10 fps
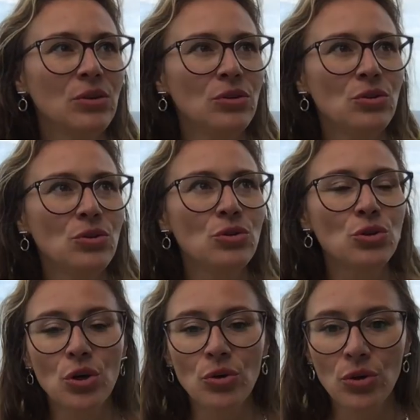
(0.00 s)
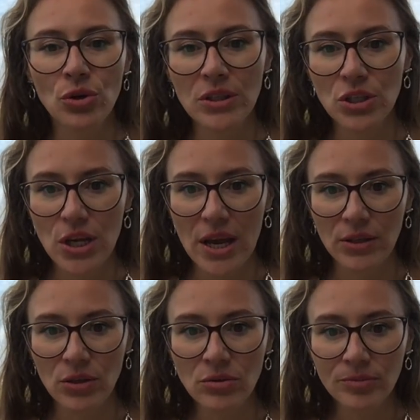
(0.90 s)
you saw your inner
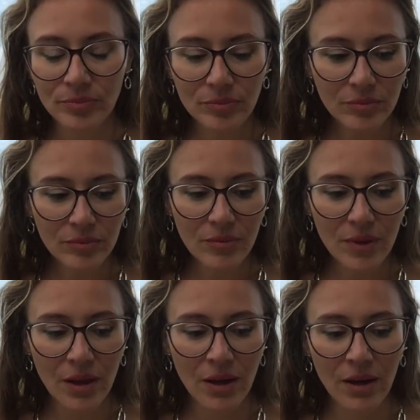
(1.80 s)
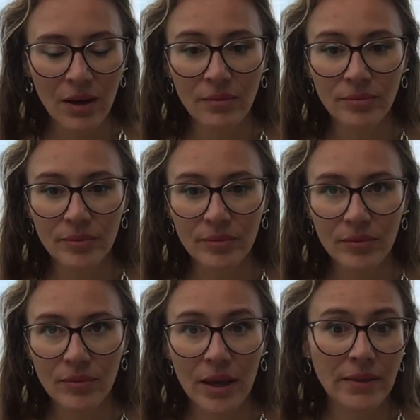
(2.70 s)
shadow, and
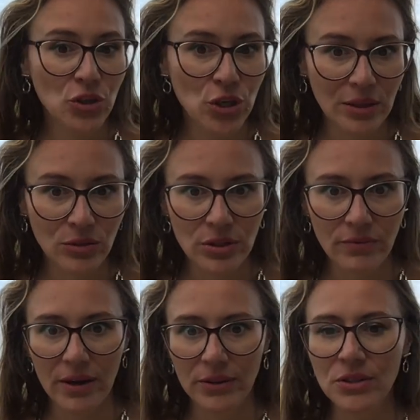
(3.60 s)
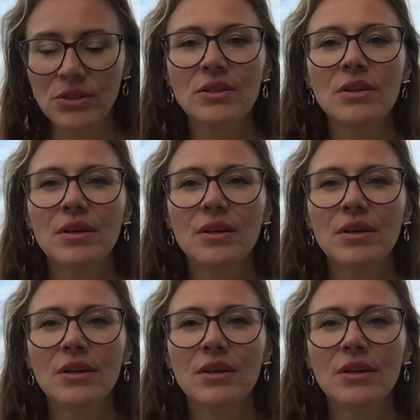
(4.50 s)
the shadows of others,